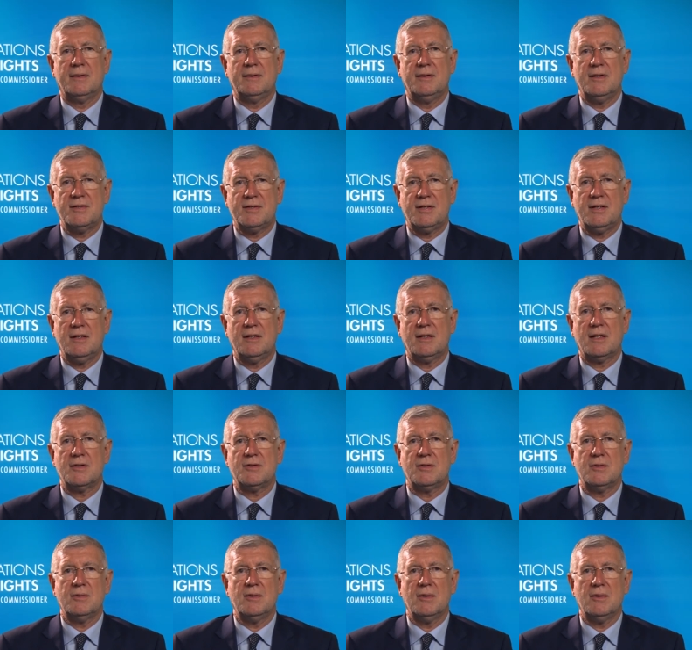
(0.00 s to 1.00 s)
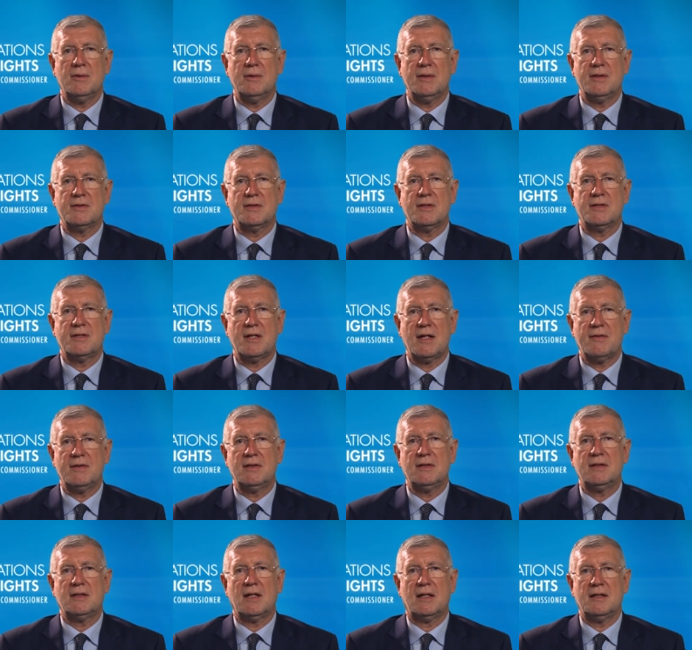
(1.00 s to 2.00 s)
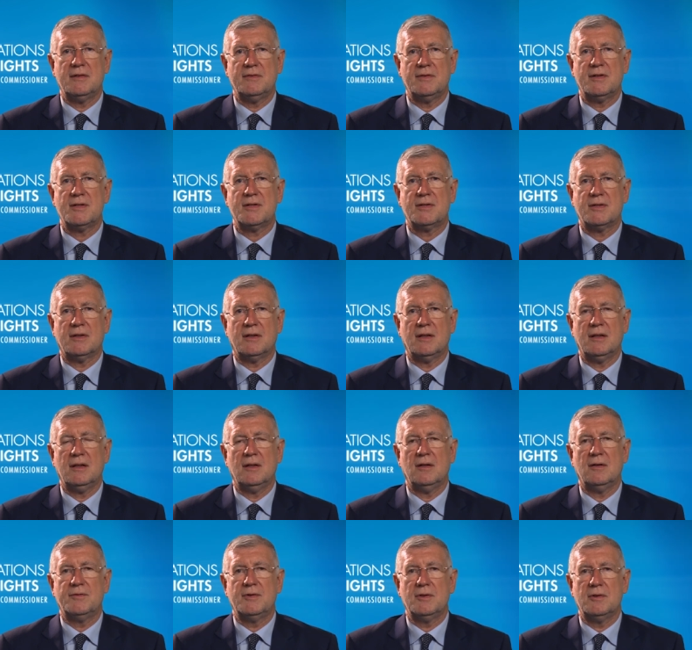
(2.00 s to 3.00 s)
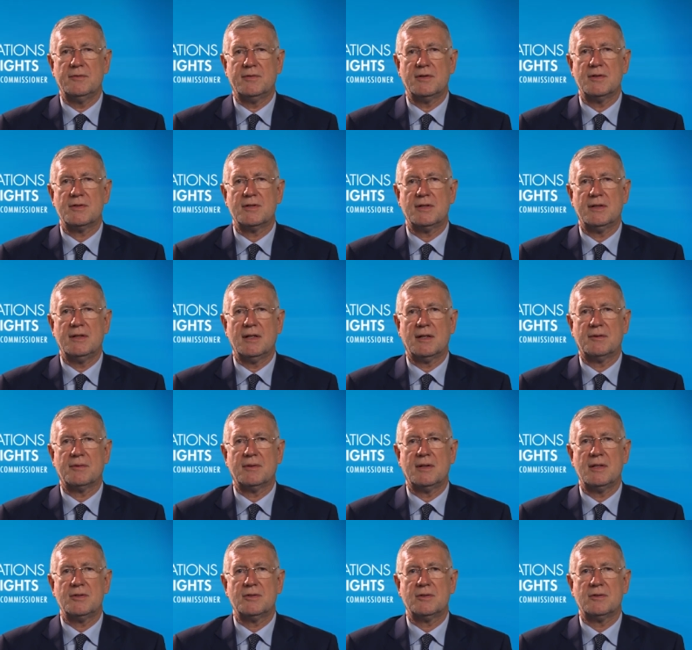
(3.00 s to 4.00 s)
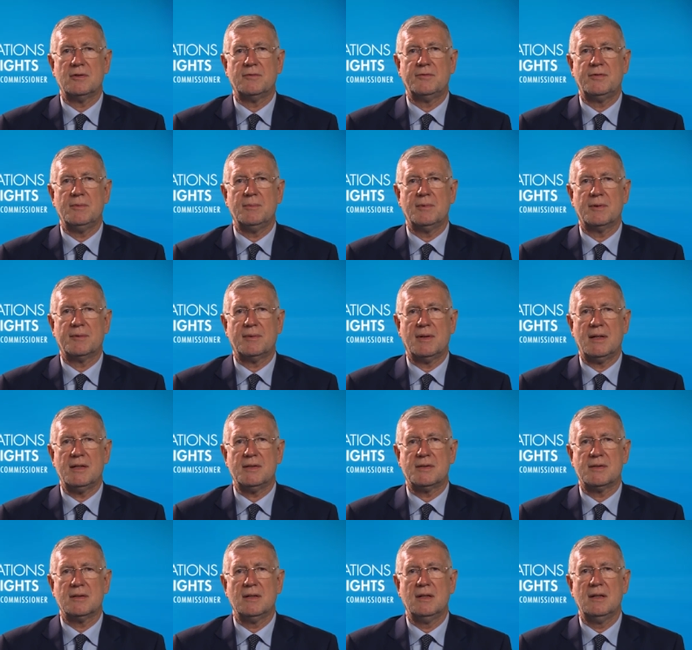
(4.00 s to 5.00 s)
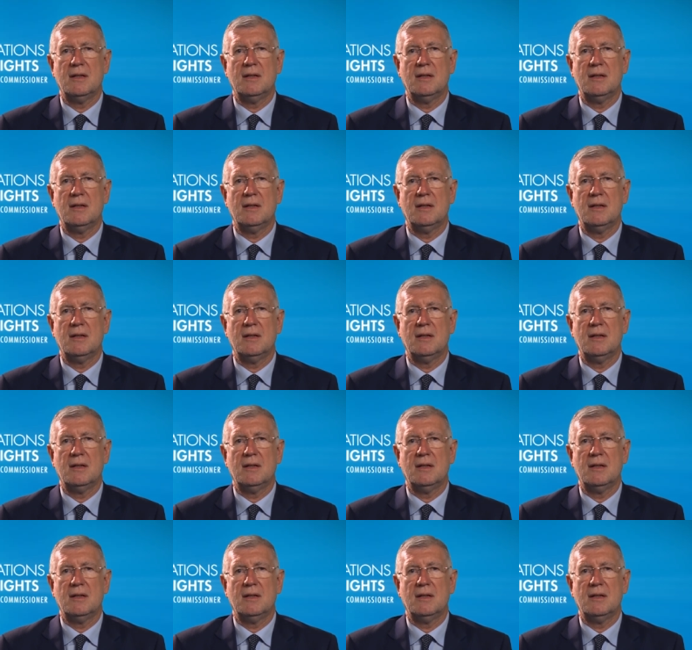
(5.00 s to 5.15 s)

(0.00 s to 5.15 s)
This year, as you know, is the 70th anniversary of the Universal Declaration of Human Rights,